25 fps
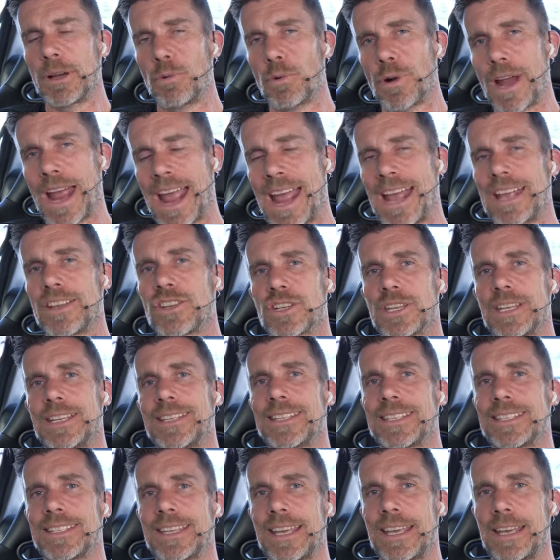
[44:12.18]
we're actually
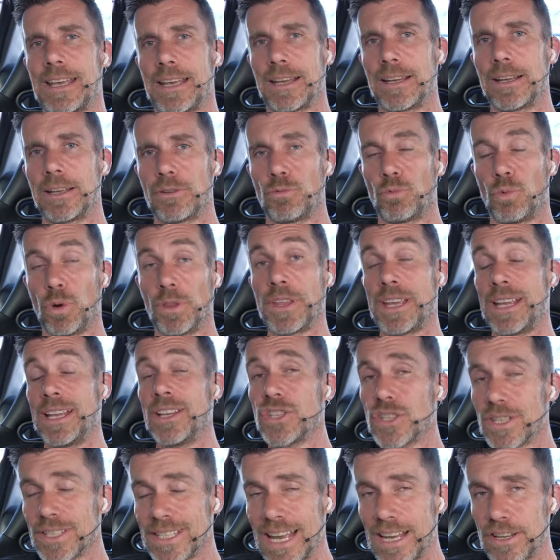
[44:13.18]
seeing, what the
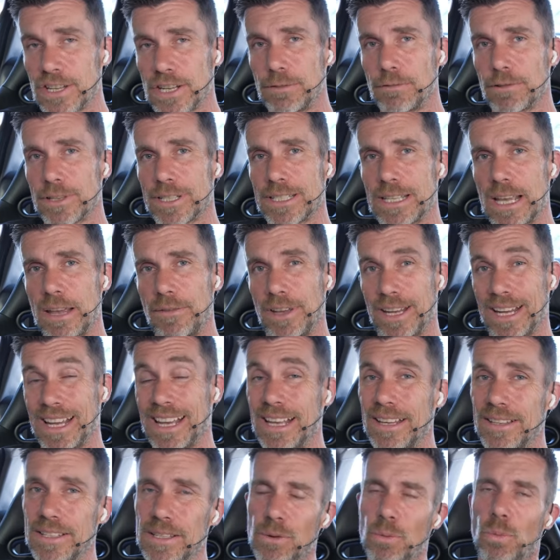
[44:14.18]
engine's actually receiving,
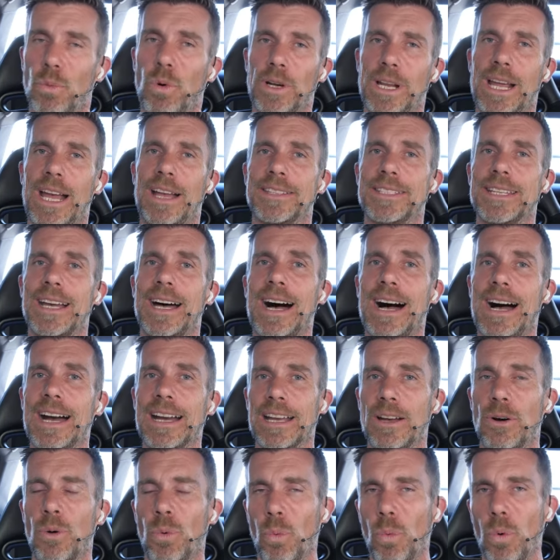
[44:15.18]
isn't what our
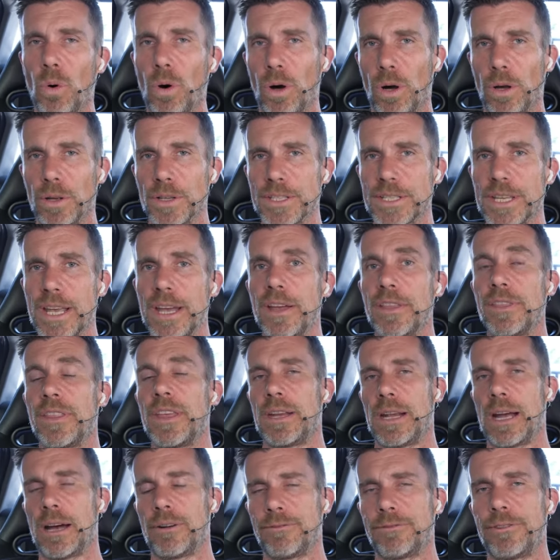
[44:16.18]
target was,
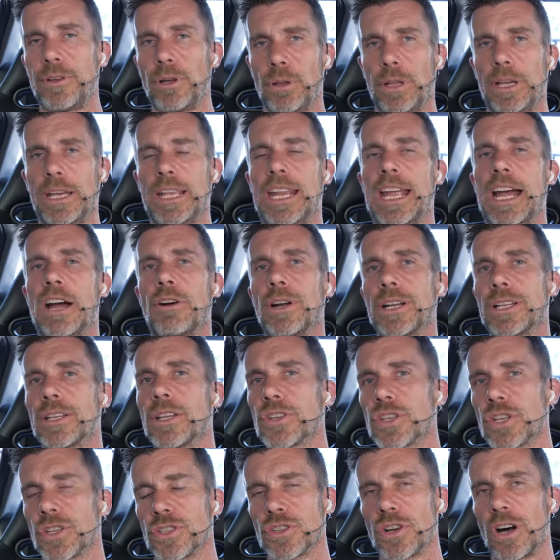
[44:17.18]
then our fueling and our
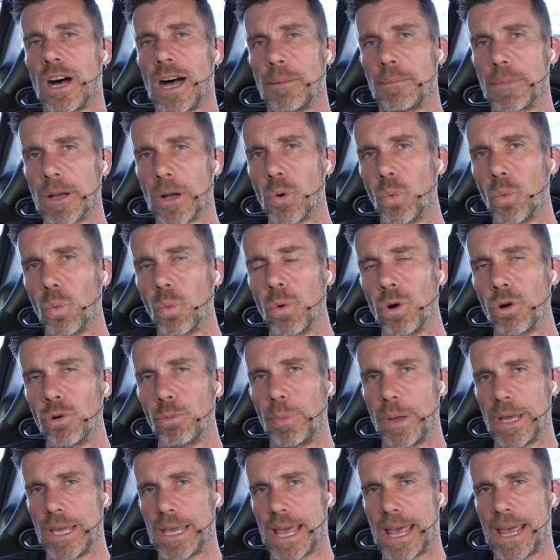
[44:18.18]
ignition timing will
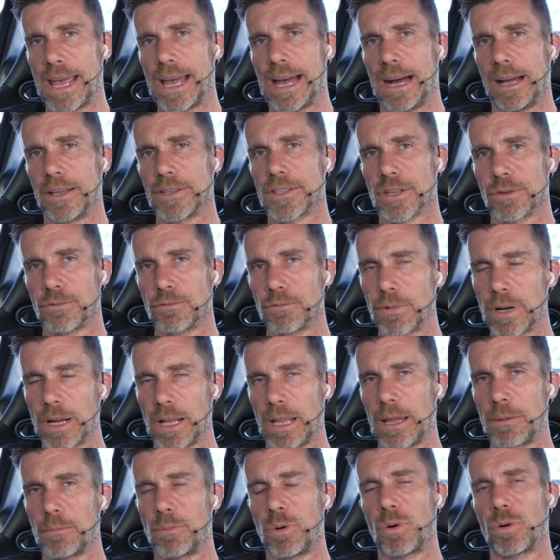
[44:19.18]
be out. So
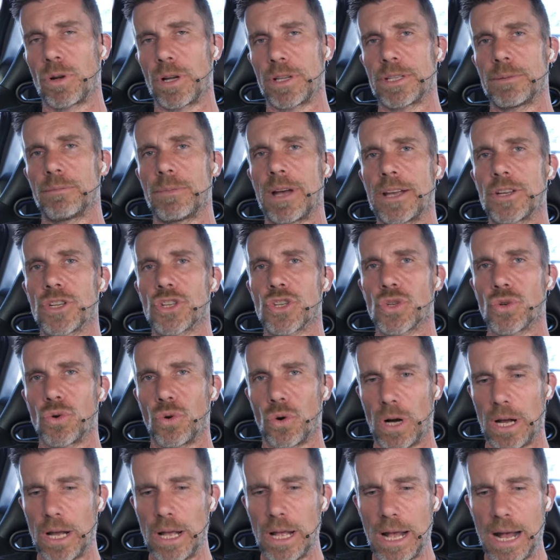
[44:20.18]
really important to make
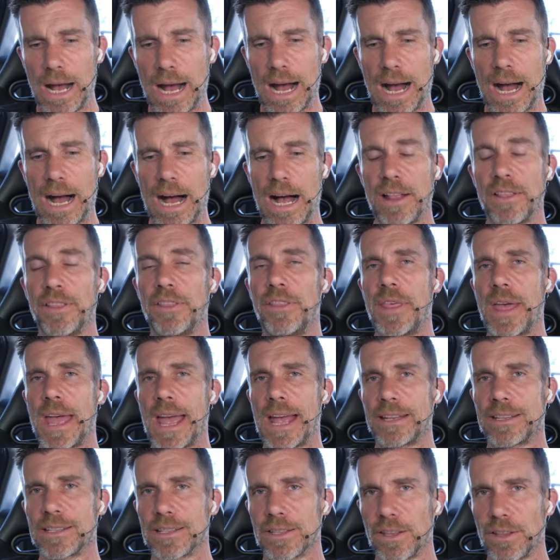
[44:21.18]
sure
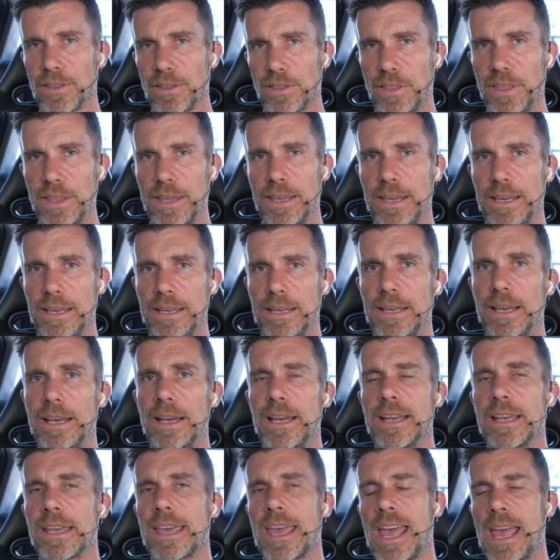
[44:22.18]
that the
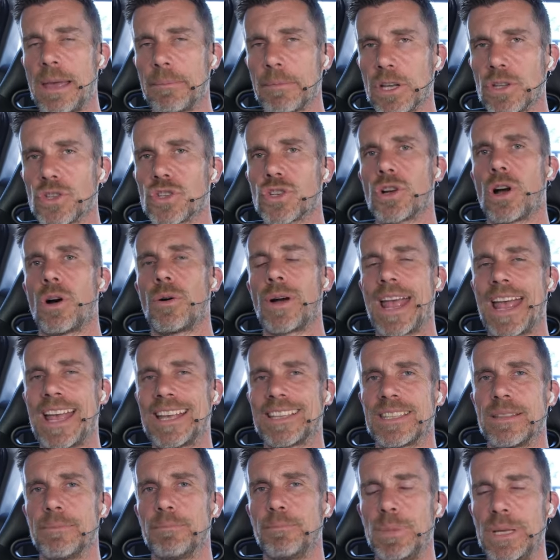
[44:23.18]
cam control
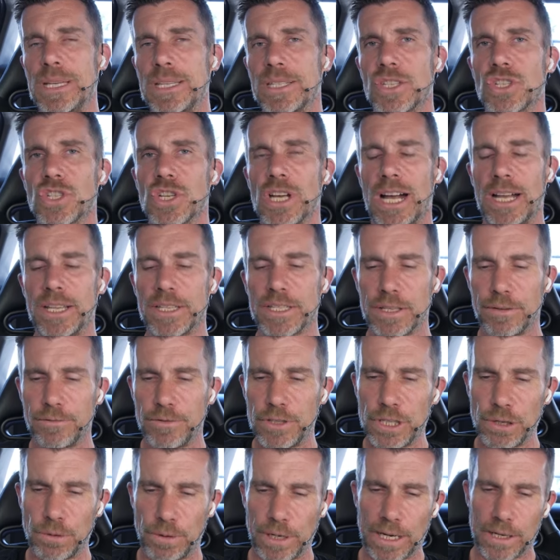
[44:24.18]
has the best chance of
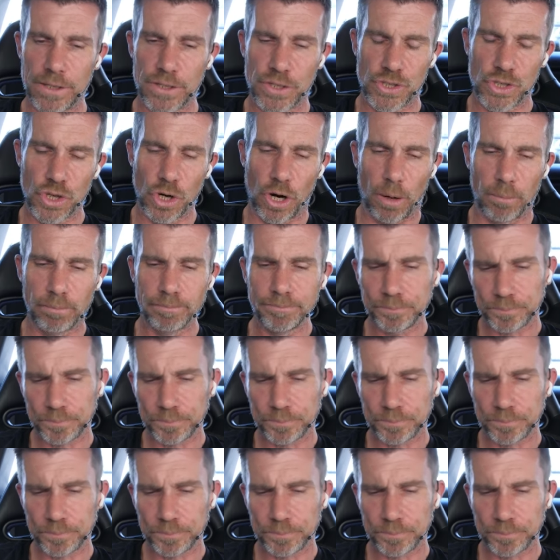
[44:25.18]
doing its job.